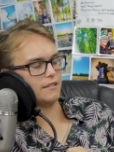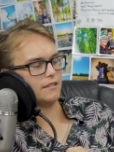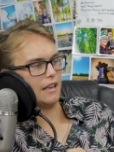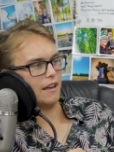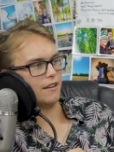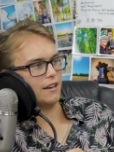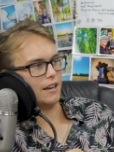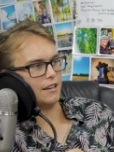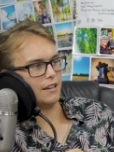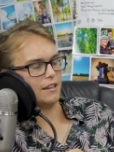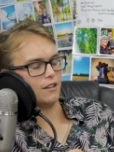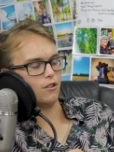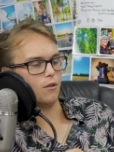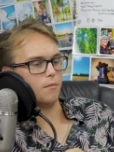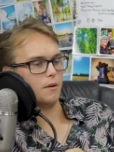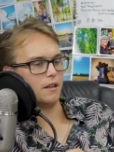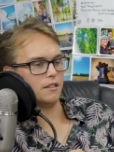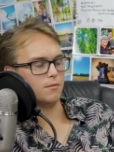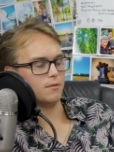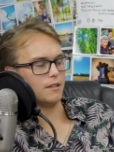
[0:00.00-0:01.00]
sound editing or
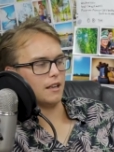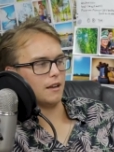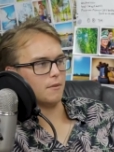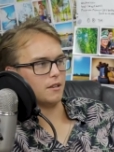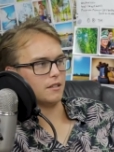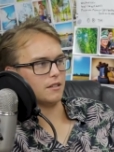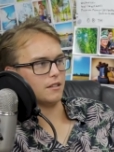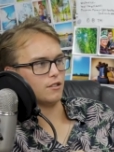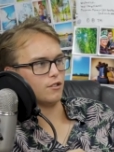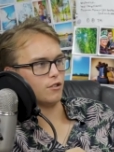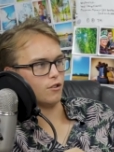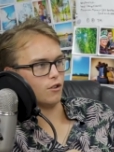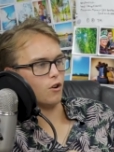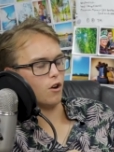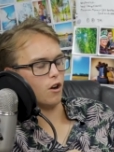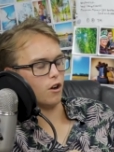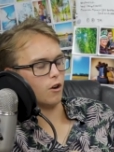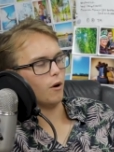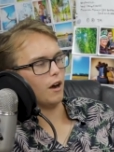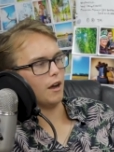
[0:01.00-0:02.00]
best sound mixing to A
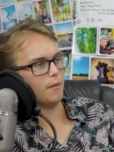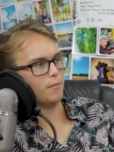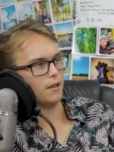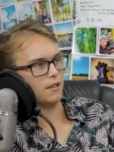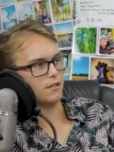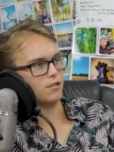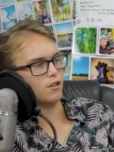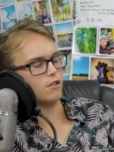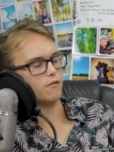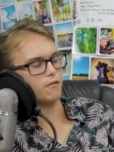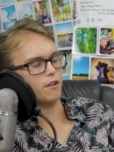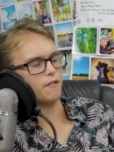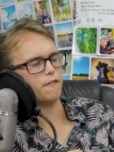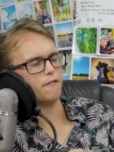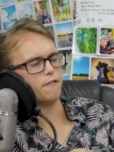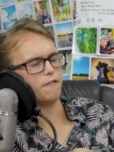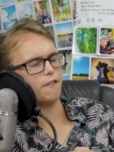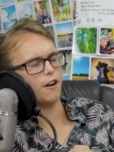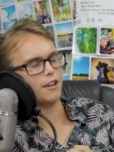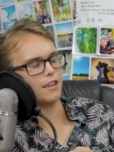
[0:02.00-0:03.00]
Quiet Place over
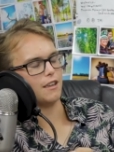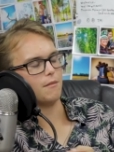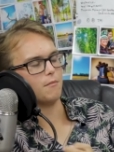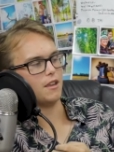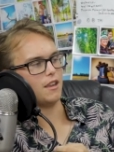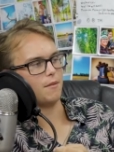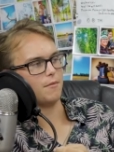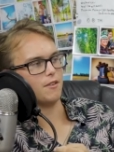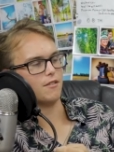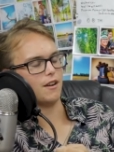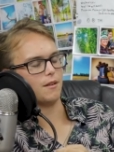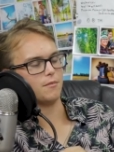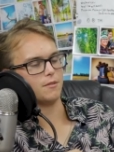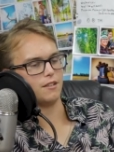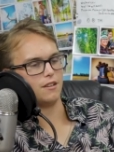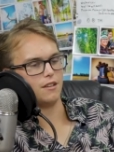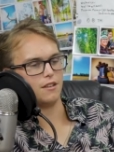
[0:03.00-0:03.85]
fucking Bohemian Rhapsody.